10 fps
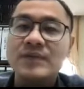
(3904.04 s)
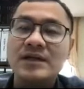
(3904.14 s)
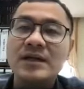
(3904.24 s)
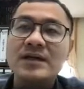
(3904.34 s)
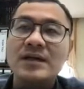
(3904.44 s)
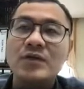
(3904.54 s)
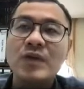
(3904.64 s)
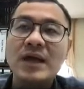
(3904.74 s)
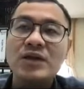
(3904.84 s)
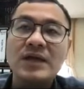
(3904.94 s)
Okay,
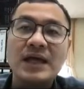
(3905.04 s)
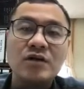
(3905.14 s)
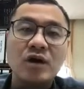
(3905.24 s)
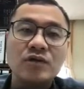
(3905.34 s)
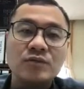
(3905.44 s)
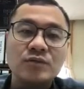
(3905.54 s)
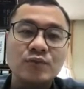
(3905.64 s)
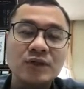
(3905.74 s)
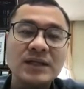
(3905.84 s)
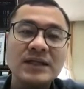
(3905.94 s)
where you can
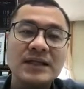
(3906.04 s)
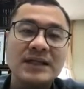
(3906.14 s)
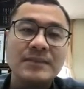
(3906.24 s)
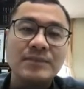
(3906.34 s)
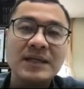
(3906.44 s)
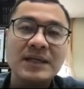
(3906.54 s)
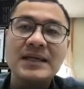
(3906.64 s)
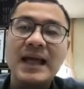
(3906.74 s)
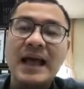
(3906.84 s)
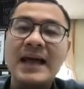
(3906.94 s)
put in the
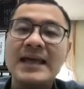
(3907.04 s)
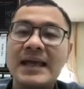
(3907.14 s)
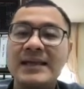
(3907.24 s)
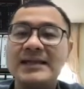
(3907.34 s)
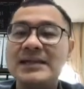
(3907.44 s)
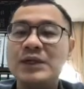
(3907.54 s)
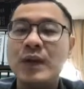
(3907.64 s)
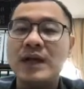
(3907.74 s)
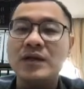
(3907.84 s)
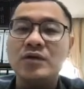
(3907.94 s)
P, I, and D
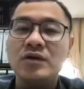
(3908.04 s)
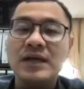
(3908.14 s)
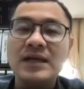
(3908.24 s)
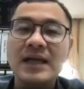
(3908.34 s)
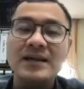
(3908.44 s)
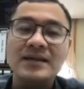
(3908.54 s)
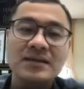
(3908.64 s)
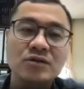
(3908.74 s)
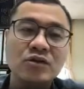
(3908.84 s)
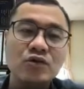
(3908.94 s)
value. Okay, and
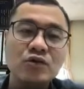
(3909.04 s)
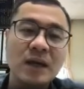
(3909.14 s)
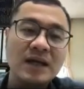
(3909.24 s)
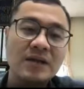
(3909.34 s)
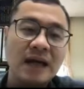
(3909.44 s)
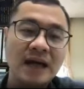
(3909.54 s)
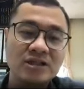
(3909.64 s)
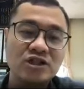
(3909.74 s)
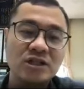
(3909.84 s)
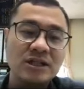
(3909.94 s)
those values are
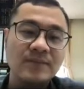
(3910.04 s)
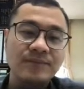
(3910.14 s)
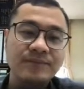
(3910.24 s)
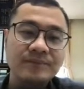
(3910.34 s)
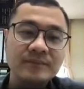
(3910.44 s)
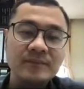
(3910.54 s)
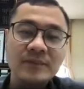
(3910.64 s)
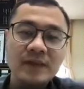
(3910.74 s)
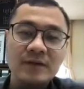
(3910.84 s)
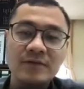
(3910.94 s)
actually
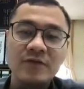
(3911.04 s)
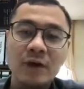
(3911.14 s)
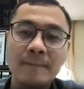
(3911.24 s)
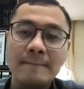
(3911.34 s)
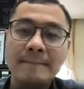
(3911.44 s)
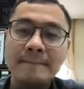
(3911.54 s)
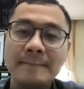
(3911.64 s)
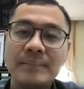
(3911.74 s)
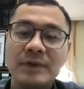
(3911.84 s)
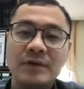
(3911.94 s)

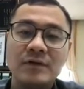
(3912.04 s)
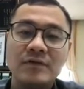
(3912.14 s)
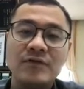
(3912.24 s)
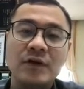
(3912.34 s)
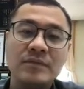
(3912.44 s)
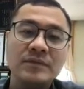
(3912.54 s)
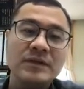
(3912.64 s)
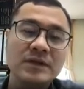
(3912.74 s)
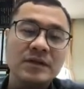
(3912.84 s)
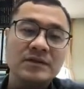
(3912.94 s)
from
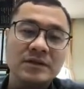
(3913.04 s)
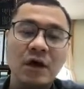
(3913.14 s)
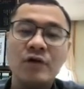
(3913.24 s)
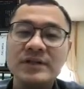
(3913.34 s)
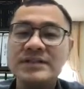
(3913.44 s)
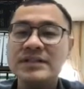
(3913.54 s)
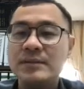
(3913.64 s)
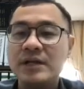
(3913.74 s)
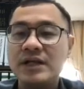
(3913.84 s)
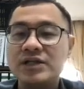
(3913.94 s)
all these
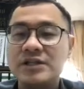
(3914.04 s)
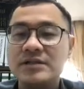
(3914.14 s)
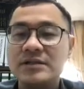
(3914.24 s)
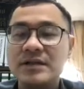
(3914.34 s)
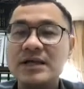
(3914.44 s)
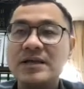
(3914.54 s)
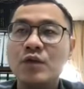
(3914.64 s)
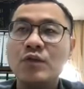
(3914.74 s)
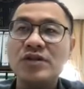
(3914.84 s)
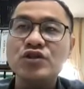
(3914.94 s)
simulations. Okay,
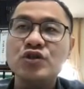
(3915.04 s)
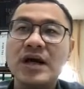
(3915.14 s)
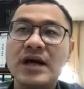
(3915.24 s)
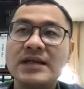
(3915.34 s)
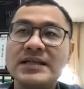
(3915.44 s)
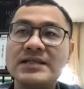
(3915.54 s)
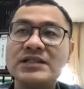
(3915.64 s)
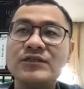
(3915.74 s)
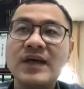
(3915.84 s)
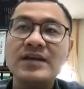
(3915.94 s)
once you are
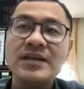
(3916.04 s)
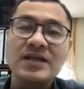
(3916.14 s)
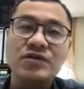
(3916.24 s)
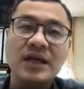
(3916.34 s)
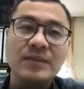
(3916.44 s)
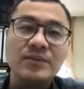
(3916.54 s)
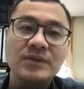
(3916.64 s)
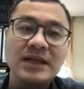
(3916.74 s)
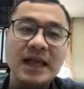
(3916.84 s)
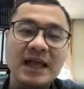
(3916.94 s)
satisfied, then you can
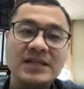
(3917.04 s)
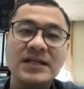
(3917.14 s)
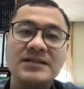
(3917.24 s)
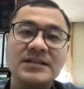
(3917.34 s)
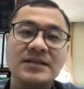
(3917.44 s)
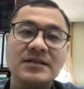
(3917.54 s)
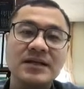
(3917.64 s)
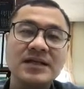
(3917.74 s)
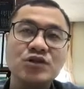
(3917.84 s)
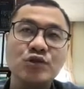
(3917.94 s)
adjust it.
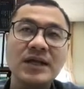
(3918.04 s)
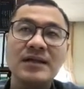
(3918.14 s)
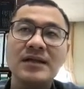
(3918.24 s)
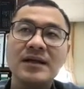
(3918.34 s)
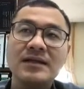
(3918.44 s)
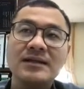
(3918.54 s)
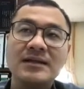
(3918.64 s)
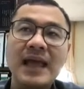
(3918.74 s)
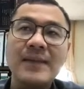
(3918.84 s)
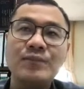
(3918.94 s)
Okay, so that the
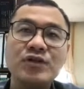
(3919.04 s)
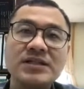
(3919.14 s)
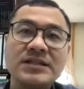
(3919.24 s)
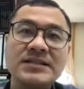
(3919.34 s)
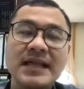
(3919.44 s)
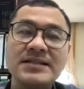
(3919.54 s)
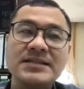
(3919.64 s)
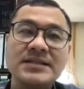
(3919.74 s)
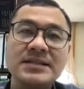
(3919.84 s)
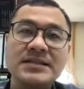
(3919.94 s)
temperature
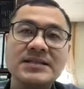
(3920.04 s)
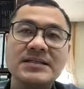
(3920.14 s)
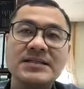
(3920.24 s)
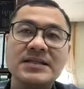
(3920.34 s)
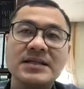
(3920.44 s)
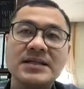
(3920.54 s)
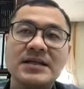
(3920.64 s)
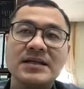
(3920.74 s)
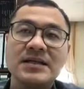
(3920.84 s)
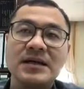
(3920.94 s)
sensors
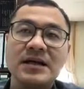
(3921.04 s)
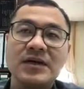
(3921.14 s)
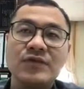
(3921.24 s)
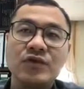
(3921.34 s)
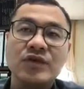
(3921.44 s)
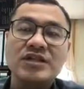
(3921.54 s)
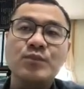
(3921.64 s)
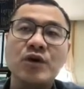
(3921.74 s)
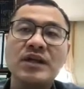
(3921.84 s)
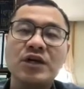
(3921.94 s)
will
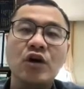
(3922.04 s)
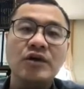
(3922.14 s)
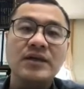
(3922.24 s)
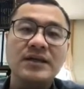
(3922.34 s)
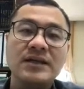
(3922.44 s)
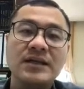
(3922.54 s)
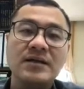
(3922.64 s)
respond accordingly.